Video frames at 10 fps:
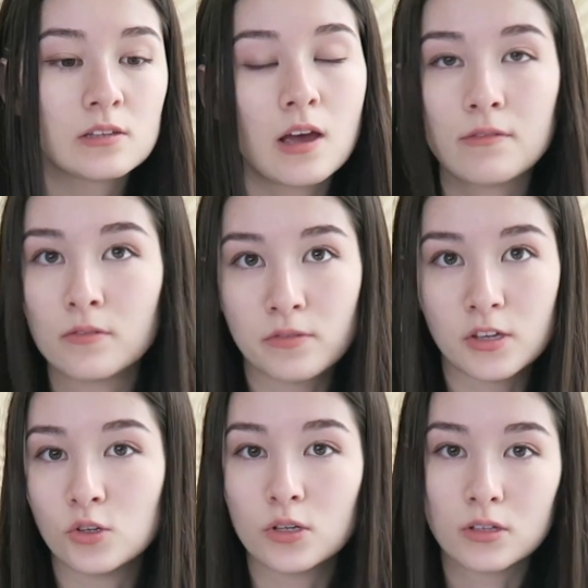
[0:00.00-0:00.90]
like his
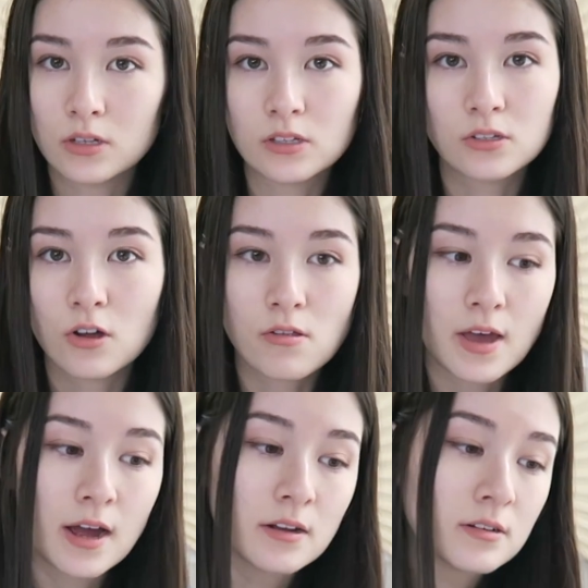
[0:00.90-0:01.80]
half of the utilities
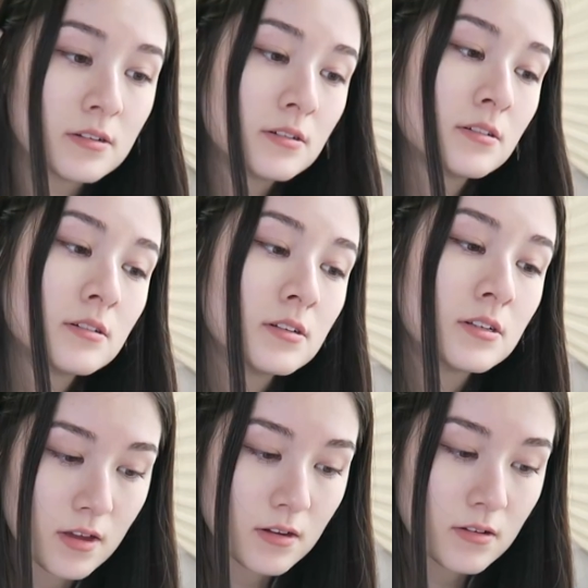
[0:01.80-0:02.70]
and all that.
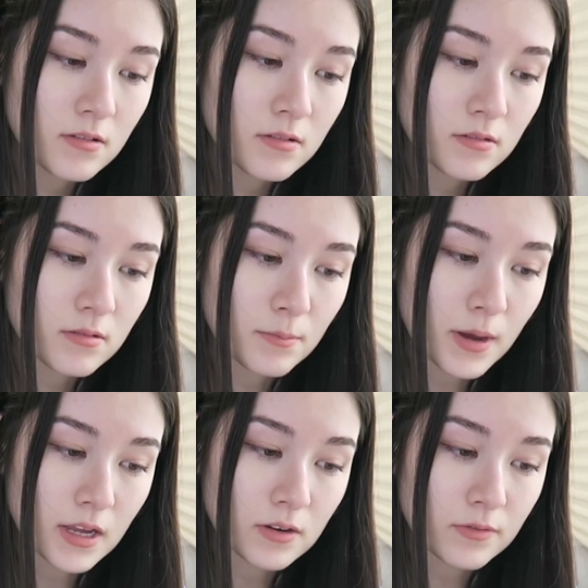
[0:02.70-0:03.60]
And then
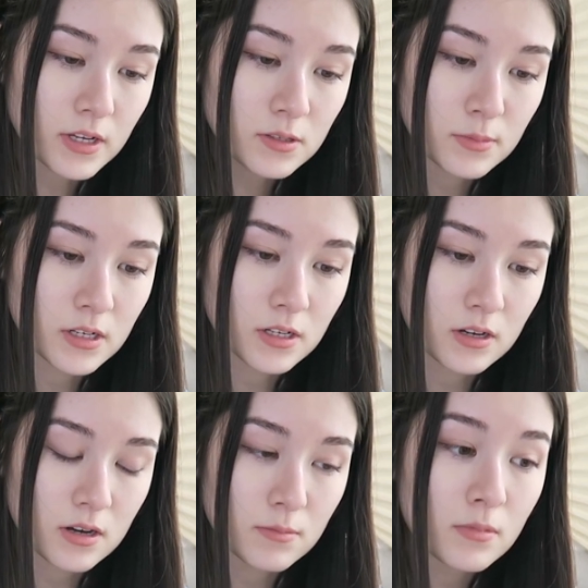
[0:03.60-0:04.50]
my
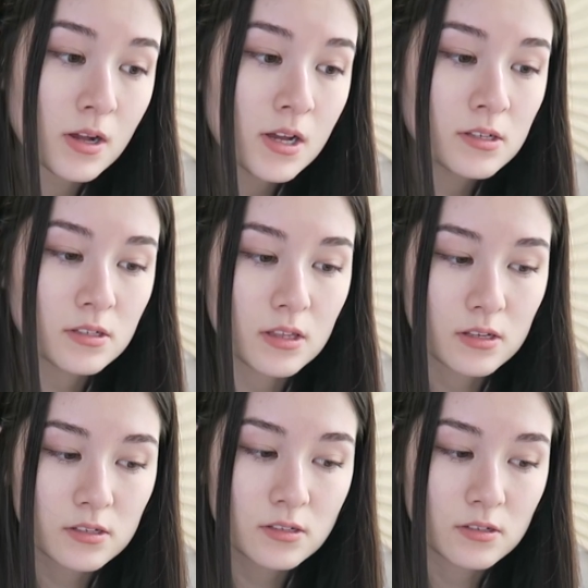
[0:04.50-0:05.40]
investment income.
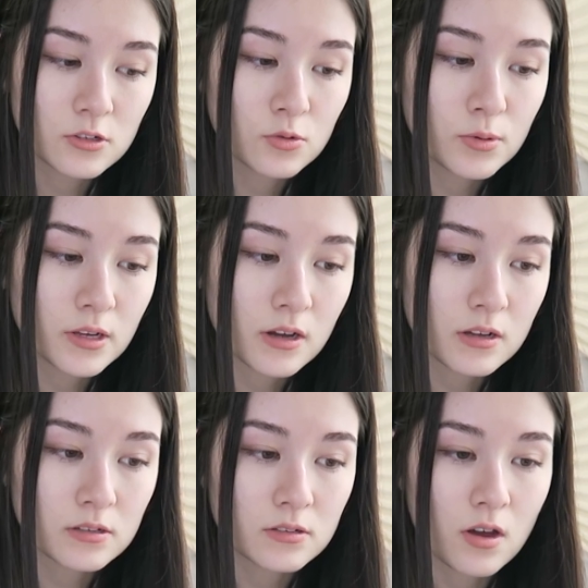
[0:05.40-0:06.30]
See, this is new
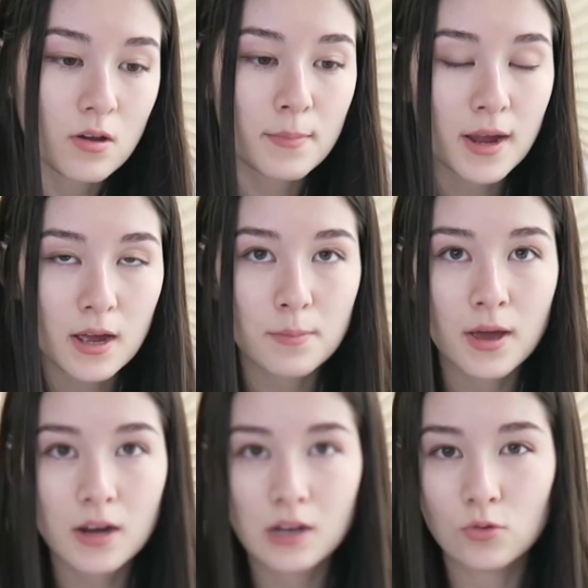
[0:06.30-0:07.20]
because on
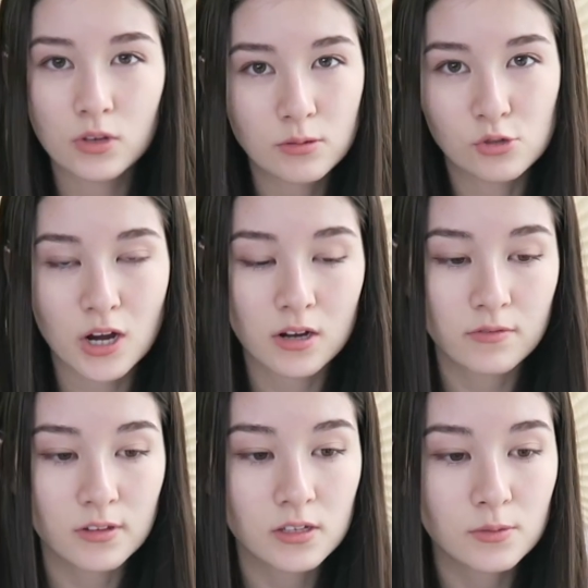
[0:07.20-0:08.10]
my iPad I don't keep
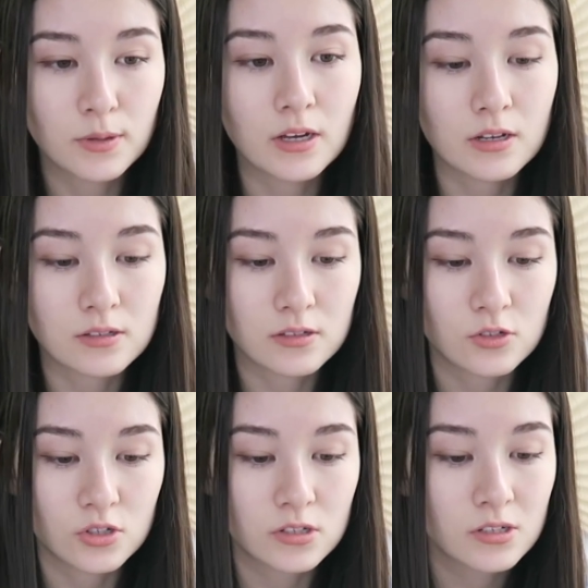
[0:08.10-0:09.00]
track of this
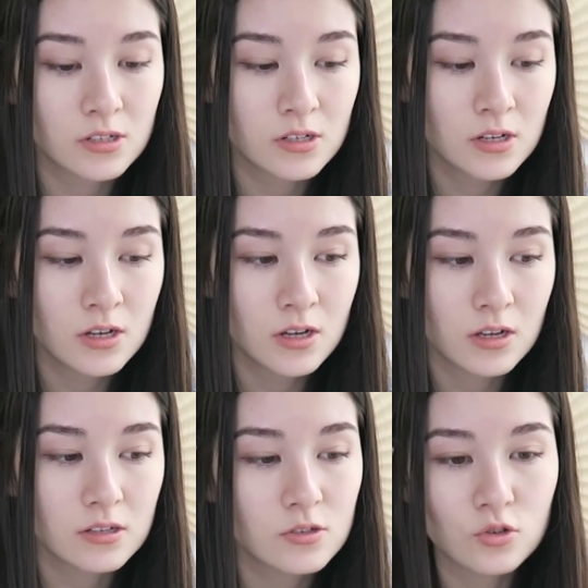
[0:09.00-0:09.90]
because
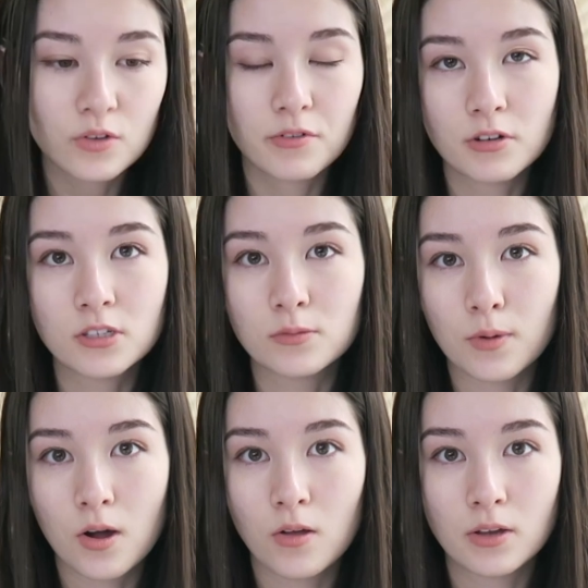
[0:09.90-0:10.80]
it's usually
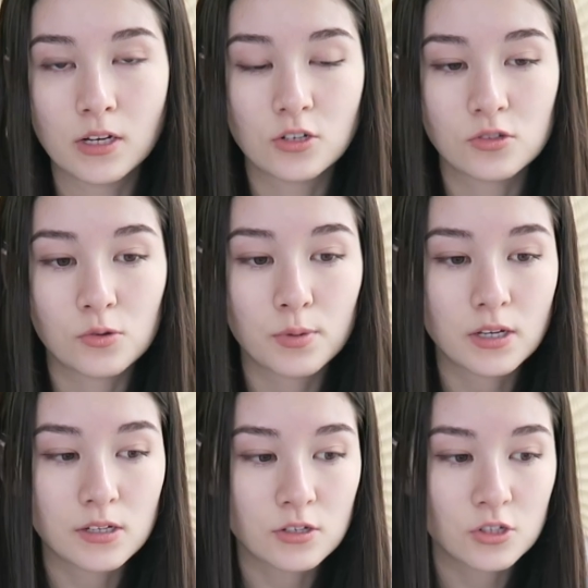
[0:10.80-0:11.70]
very small and I
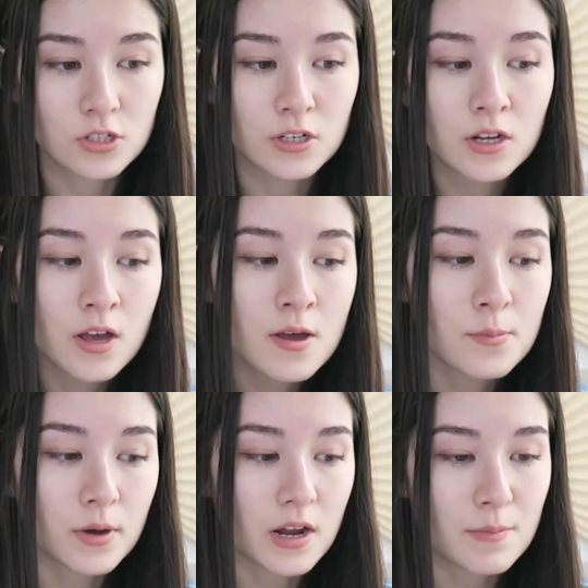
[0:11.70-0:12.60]
just don't pay attention.
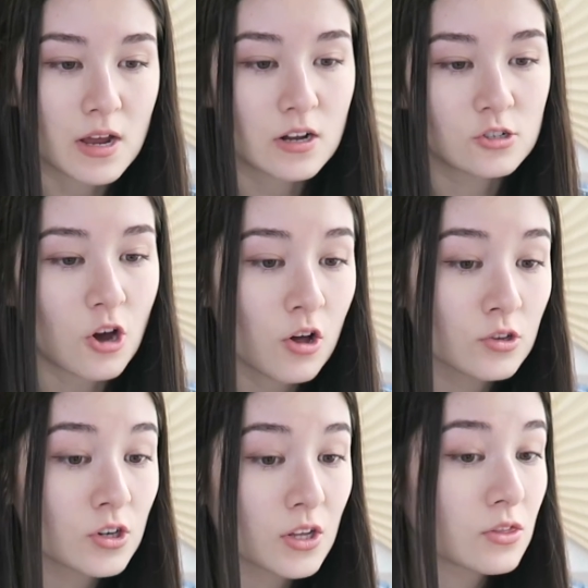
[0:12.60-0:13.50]
But I made
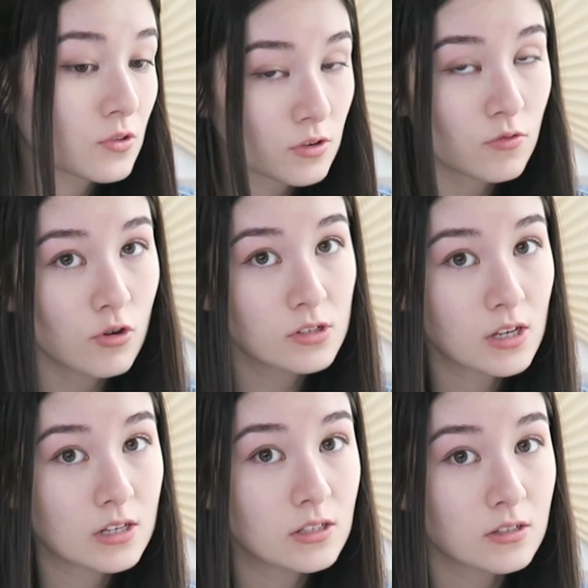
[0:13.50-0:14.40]

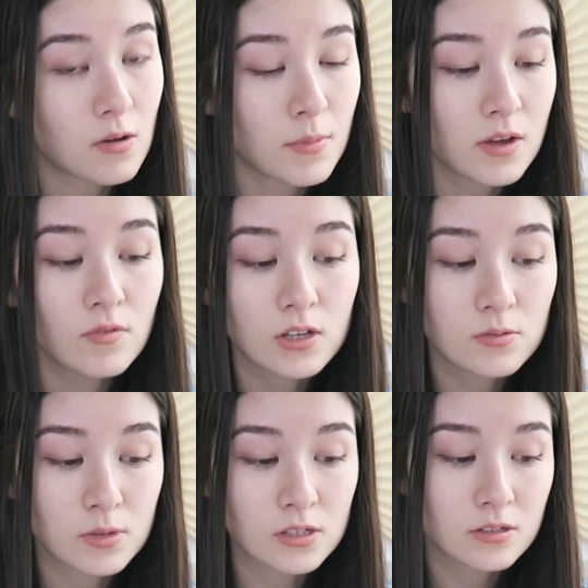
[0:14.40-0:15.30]
$1.34 on
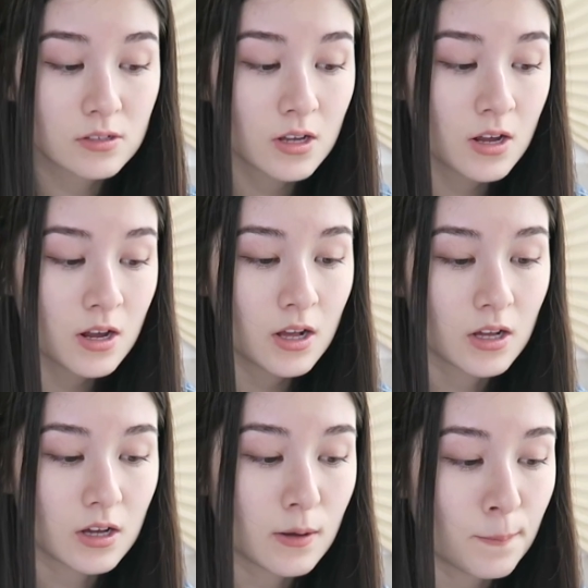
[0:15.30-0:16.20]
my investments,
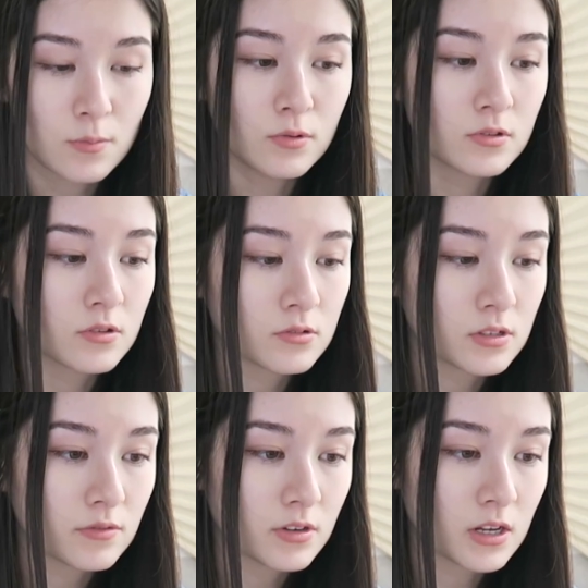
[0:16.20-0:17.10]
just a
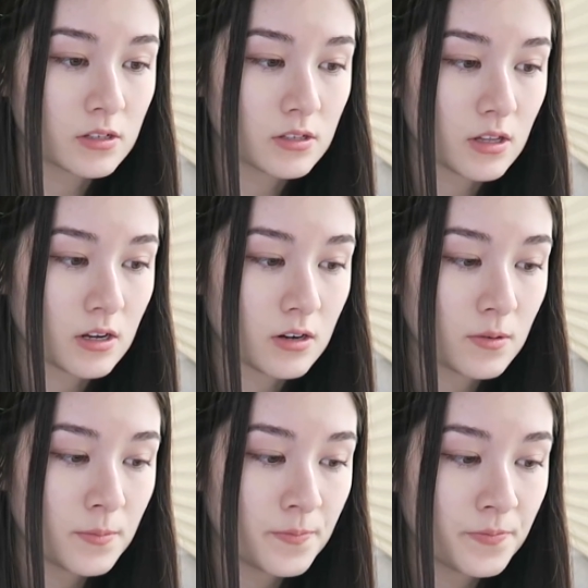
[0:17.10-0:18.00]
couple little dividends
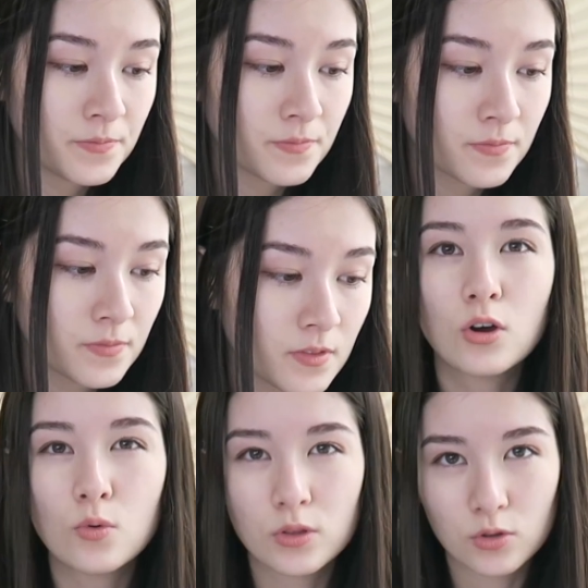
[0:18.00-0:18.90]
there. I
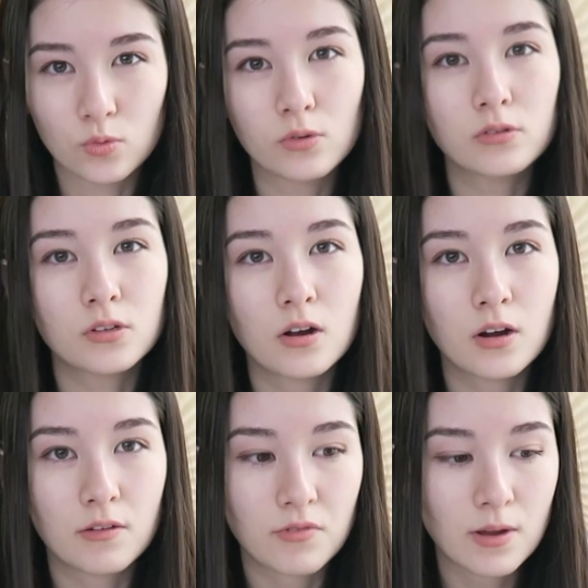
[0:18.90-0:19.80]
don't know what the rules
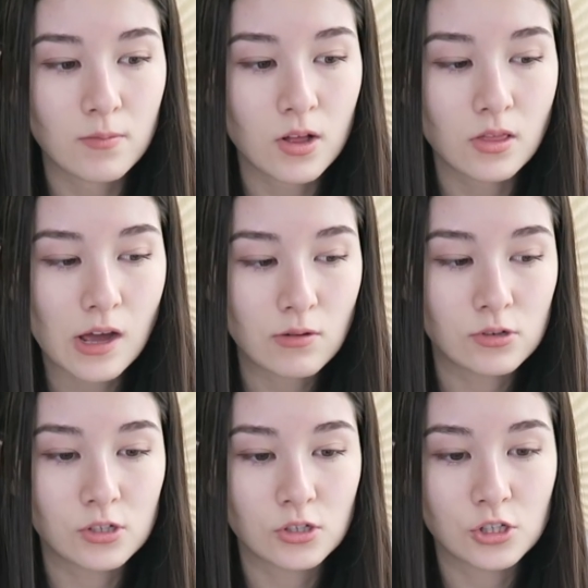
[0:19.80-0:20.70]
are, if I'm
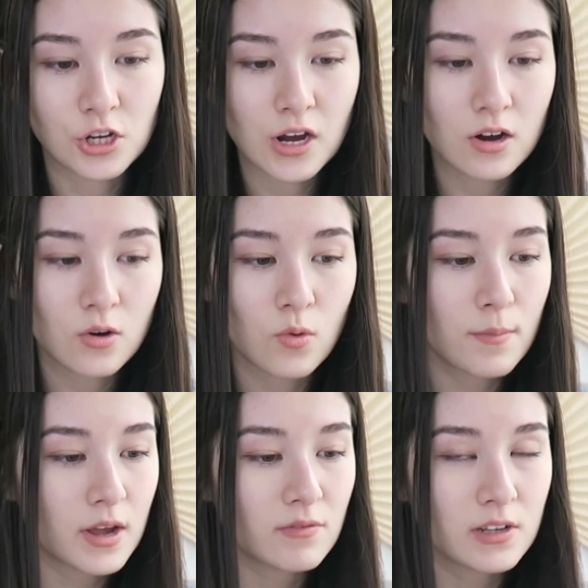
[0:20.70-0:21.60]
allowed to
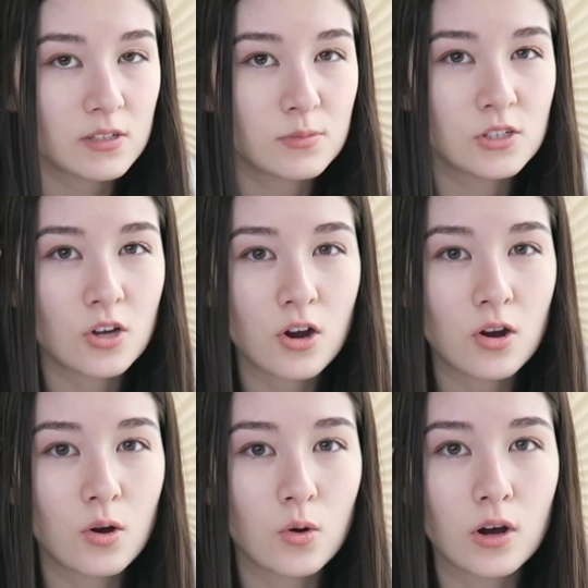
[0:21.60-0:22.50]
share what my investments
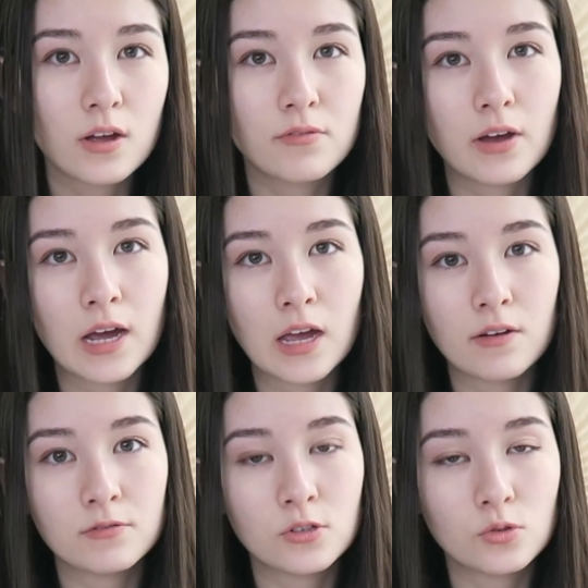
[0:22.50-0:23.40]
are or if
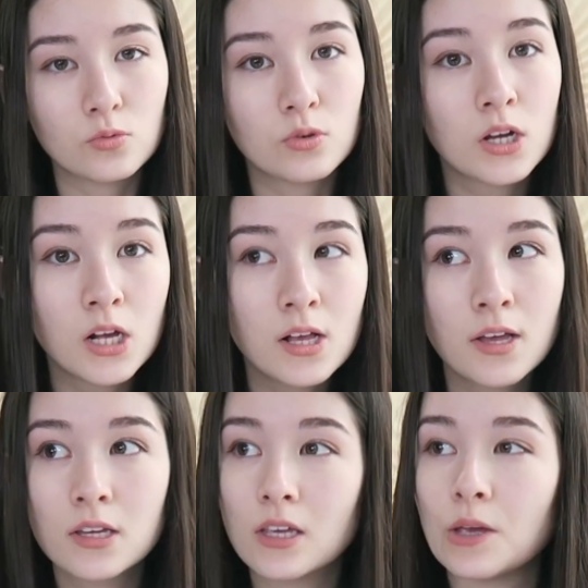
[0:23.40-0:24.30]
I have to
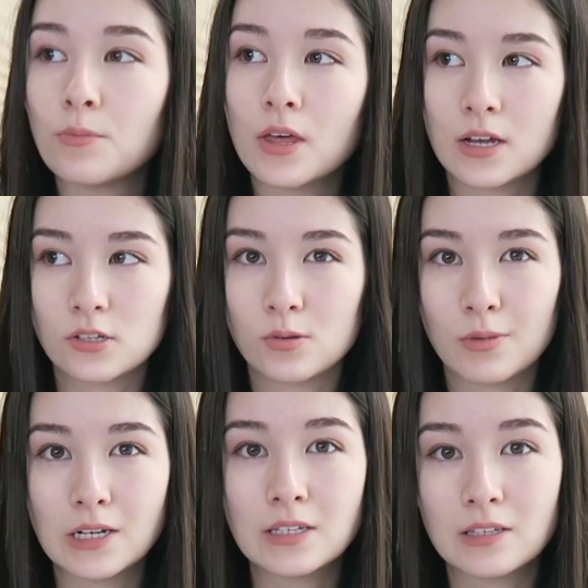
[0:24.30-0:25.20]
keep
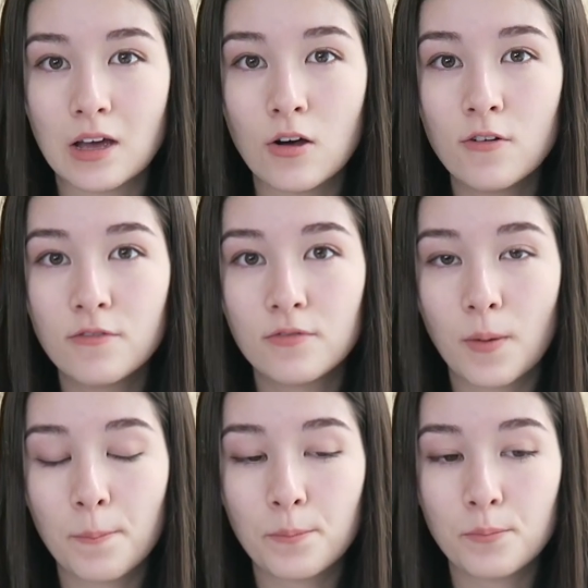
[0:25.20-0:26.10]
that to myself